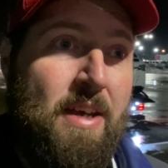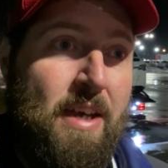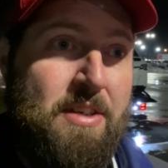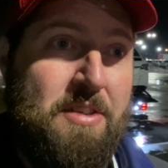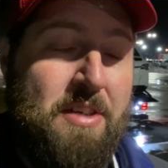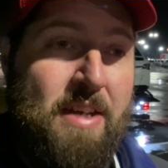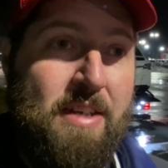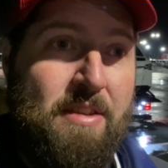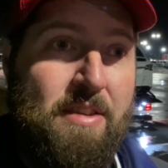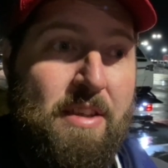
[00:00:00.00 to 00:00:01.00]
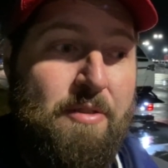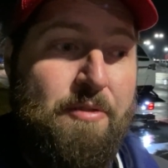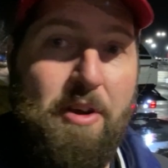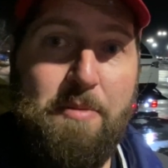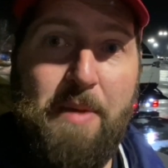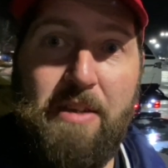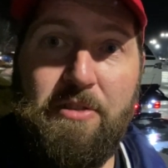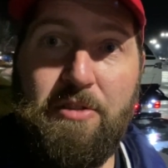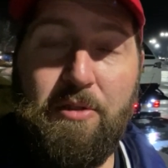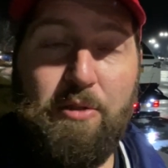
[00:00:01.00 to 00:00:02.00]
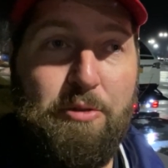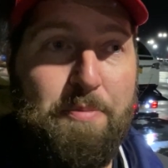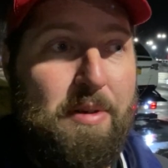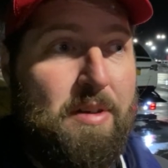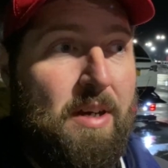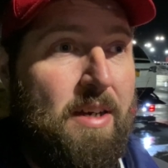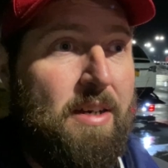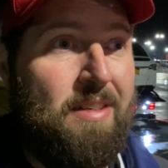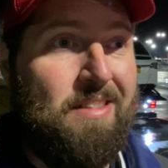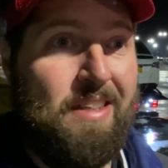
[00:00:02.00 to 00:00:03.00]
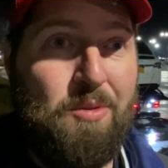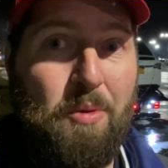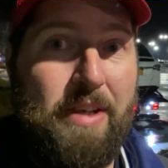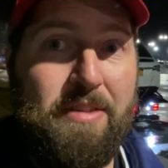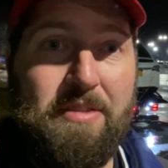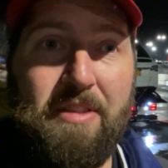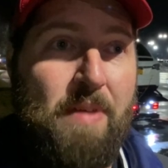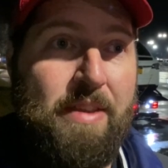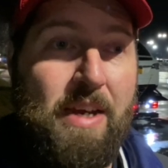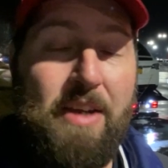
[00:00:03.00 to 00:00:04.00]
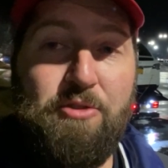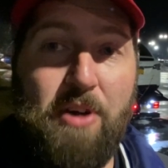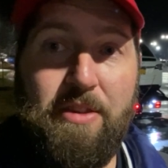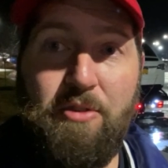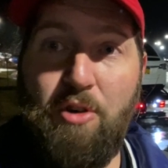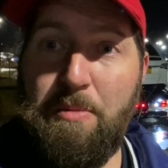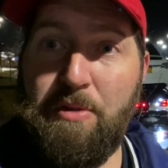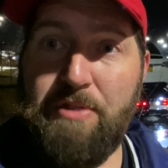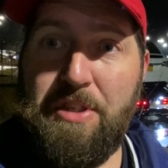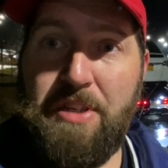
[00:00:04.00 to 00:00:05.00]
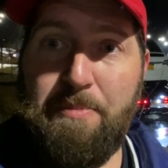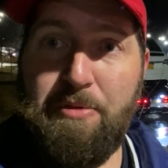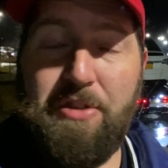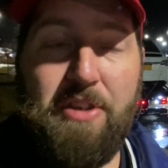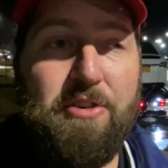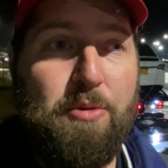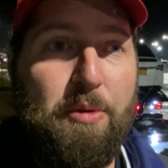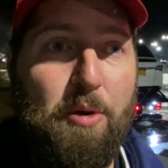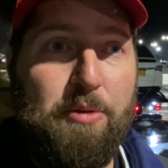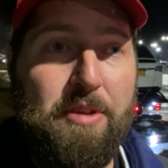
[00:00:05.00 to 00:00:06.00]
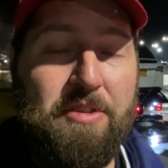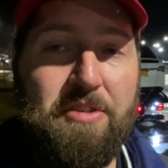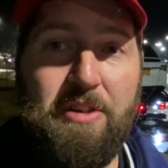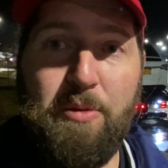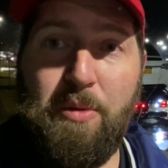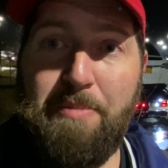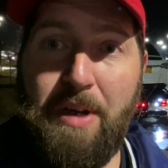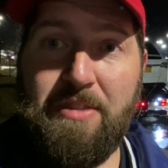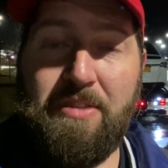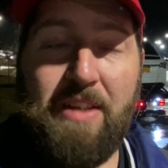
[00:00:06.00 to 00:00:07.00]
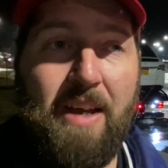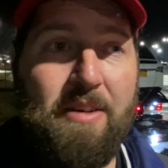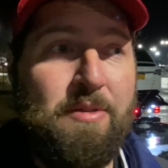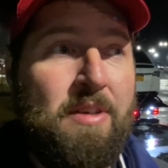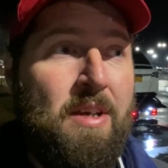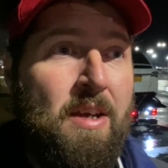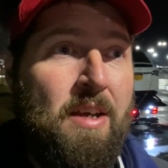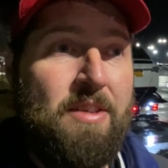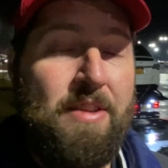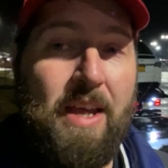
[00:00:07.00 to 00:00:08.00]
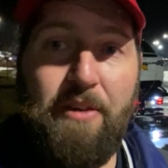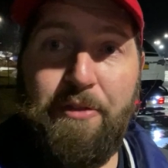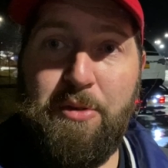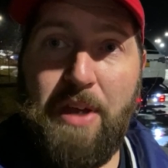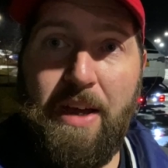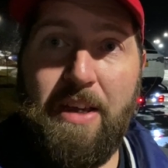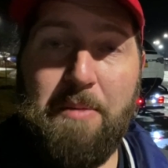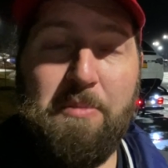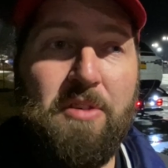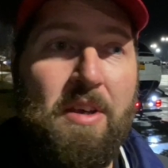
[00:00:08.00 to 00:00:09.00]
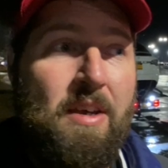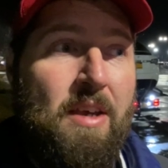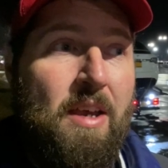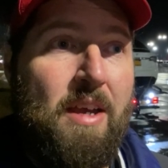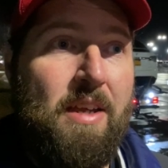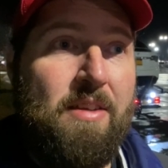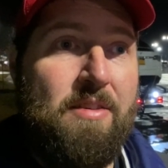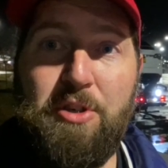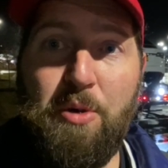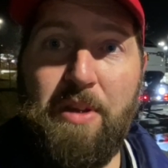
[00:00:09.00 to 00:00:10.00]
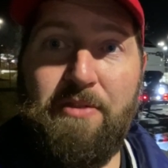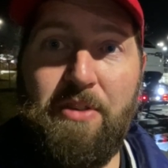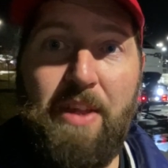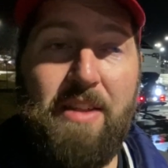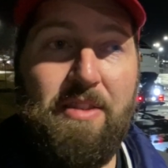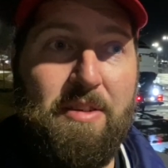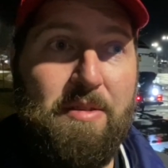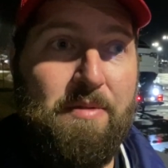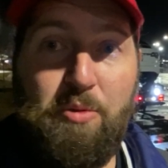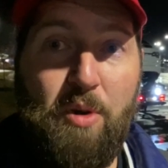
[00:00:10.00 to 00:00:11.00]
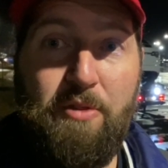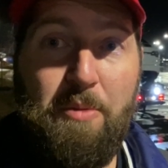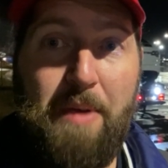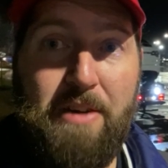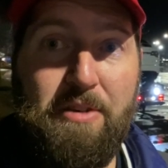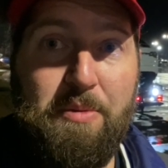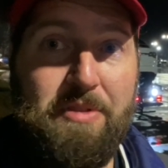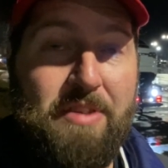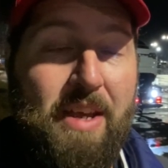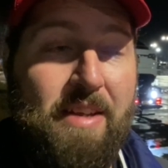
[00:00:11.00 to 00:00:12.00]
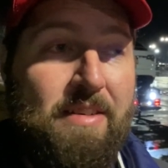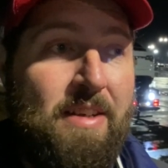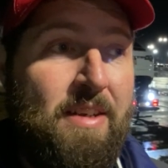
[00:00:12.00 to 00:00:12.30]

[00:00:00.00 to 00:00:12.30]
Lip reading: I disconnected the fireman's loop like twice, and then I tried the normal reset procedure with holding the steering wheel buttons down, did that a few times, and shortly after that the 12-volt battery was dead.